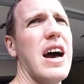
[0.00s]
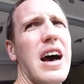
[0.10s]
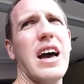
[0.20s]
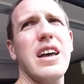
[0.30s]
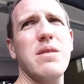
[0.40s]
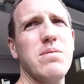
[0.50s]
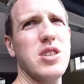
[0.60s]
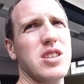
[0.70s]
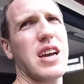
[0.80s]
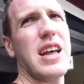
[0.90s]
I am
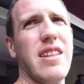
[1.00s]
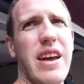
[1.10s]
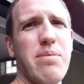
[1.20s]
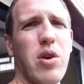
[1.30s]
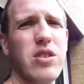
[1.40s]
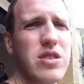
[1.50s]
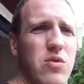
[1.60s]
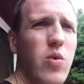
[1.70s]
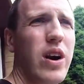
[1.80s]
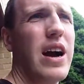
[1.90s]
just kind of that
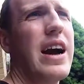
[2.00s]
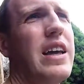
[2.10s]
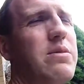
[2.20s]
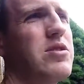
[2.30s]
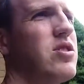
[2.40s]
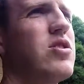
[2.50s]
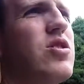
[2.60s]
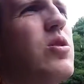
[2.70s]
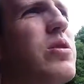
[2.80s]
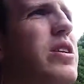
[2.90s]
person where I am
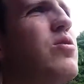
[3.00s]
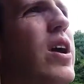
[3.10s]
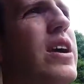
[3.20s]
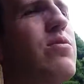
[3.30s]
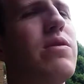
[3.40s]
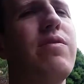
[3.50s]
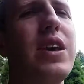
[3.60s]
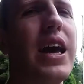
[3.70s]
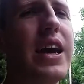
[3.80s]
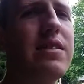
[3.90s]
so ingrained with
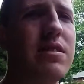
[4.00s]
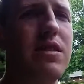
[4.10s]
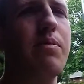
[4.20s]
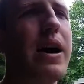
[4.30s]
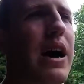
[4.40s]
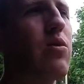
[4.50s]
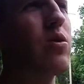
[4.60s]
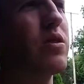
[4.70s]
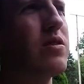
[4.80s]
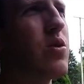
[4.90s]
V8s and the
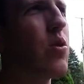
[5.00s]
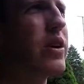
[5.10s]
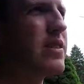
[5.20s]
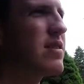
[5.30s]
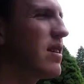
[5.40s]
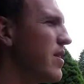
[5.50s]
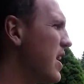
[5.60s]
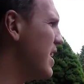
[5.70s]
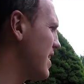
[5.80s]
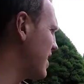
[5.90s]
power and torque and stuff.
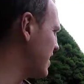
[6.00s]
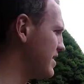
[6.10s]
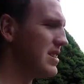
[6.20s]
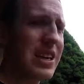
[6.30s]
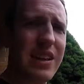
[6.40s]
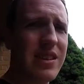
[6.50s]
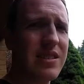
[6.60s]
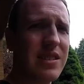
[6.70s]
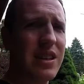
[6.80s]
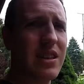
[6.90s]
I just got
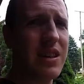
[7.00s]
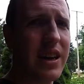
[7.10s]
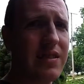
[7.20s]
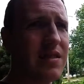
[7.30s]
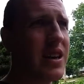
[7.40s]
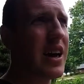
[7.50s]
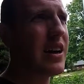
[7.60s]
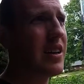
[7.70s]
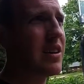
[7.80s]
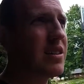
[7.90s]
this thing, the
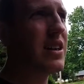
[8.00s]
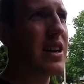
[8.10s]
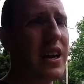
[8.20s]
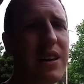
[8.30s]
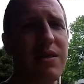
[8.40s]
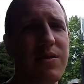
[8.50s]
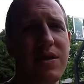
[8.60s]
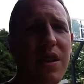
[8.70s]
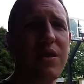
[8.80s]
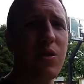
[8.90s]
STI here, and it kind of
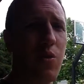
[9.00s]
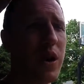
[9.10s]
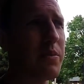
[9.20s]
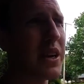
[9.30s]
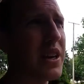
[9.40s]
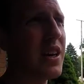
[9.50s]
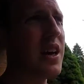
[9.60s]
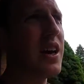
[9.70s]
is underwhelming.